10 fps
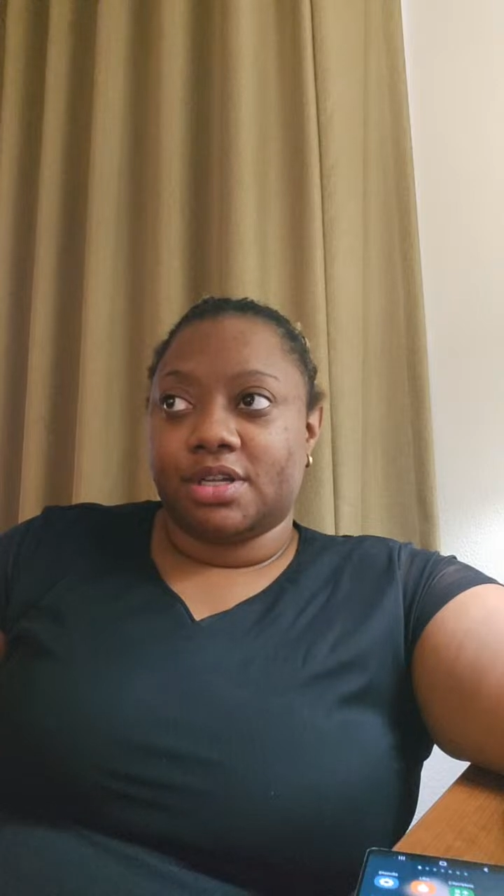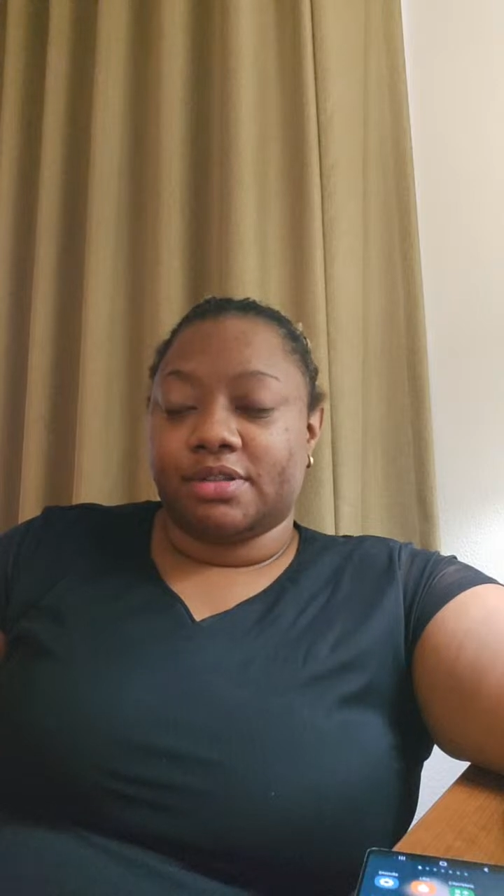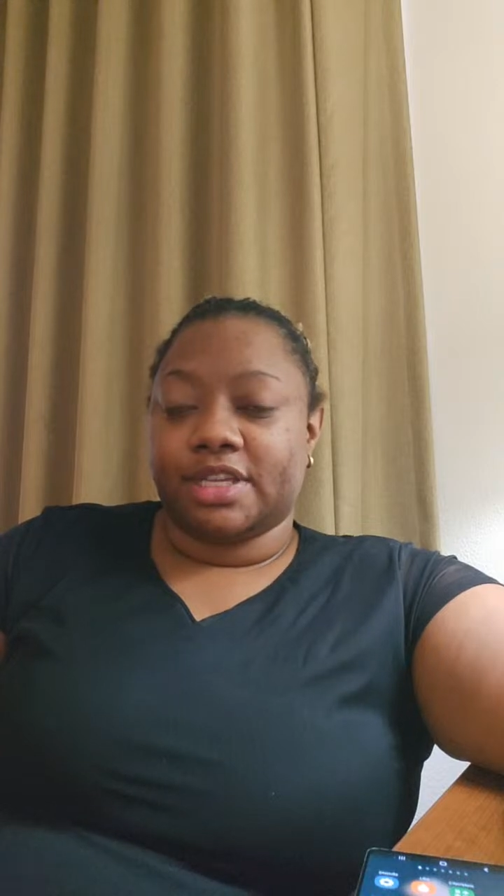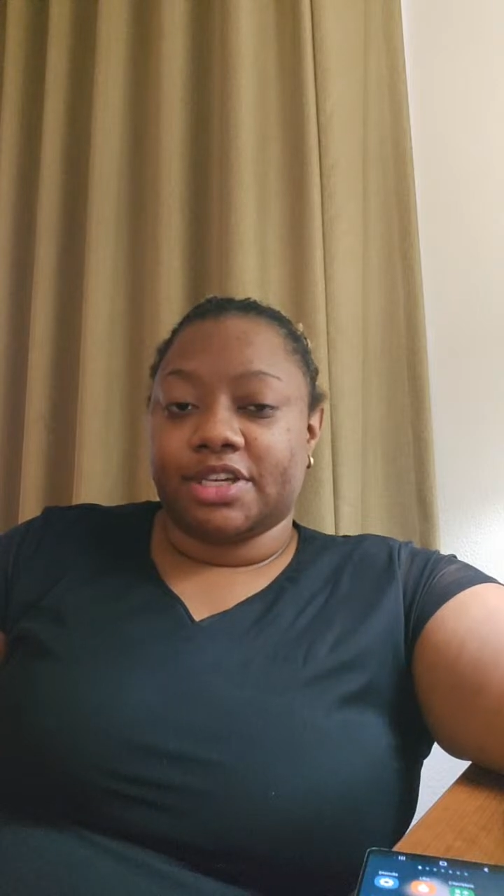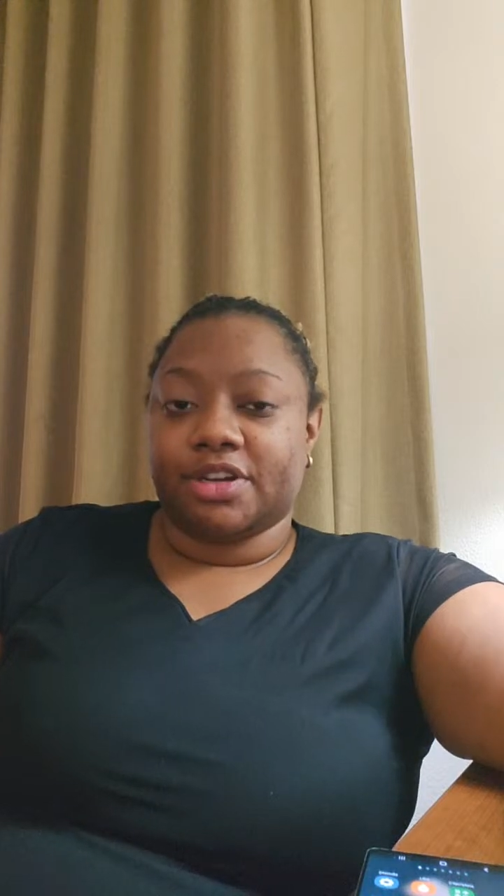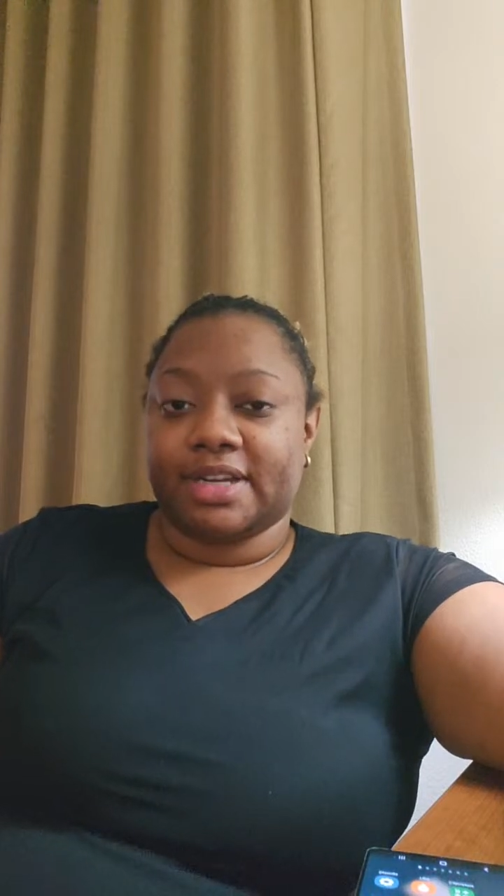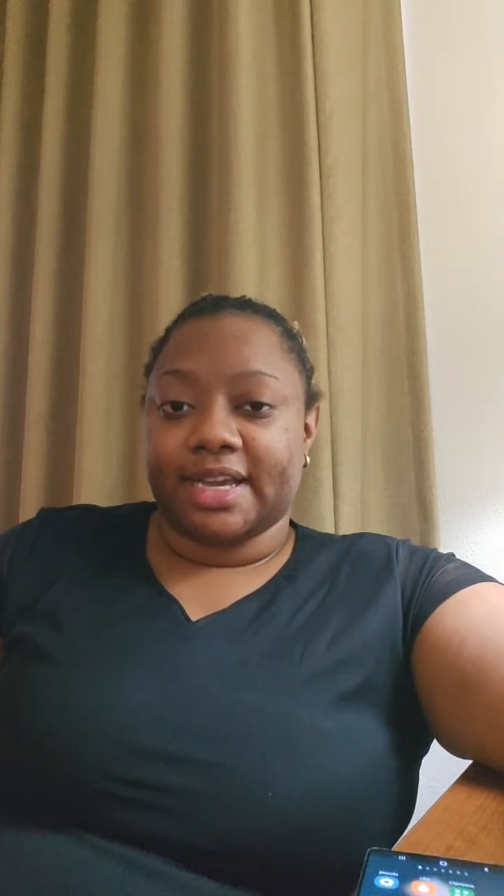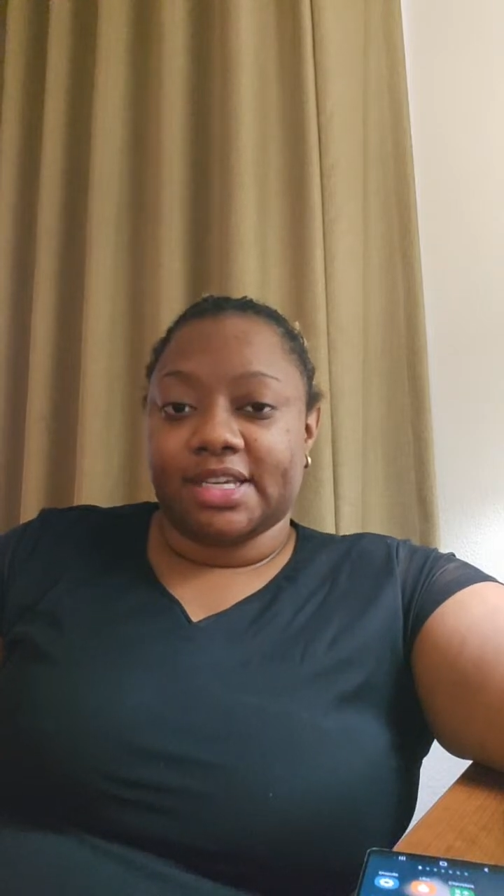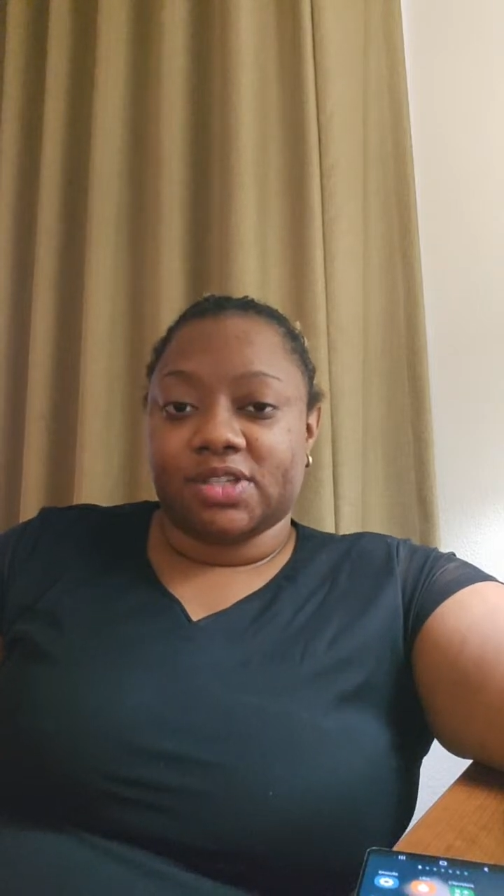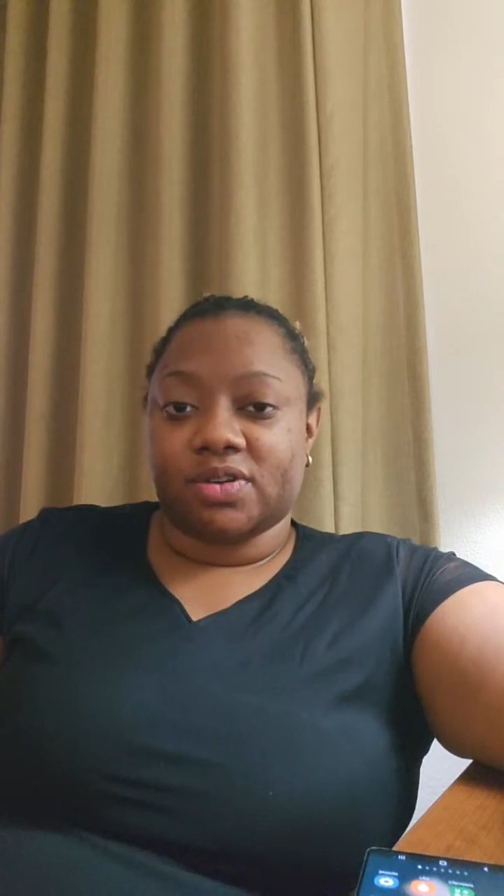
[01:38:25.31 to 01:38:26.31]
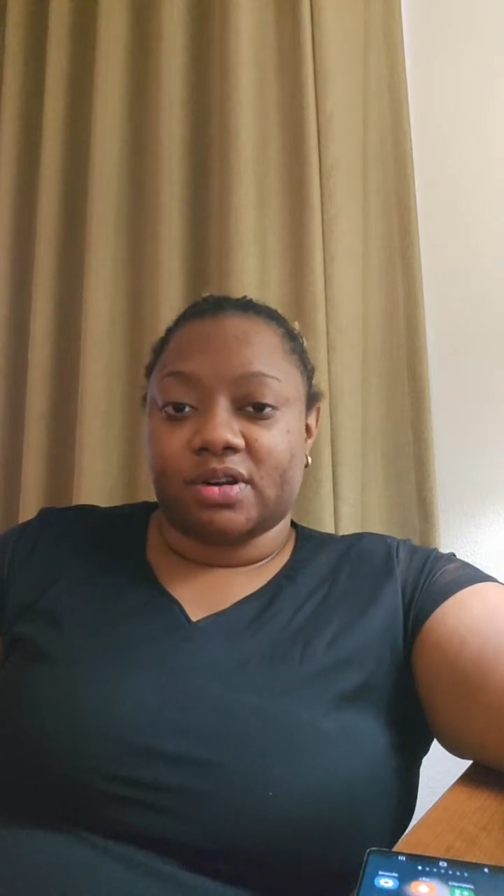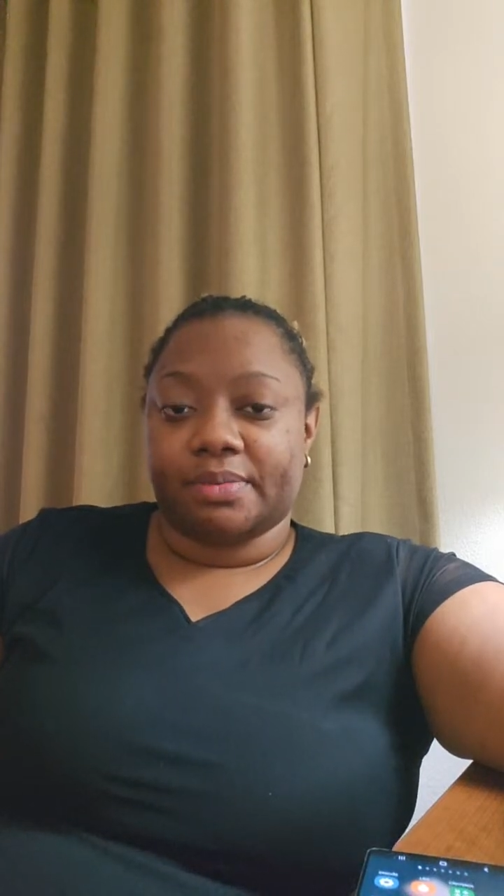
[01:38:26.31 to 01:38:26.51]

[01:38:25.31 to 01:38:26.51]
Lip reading: you think your day is going to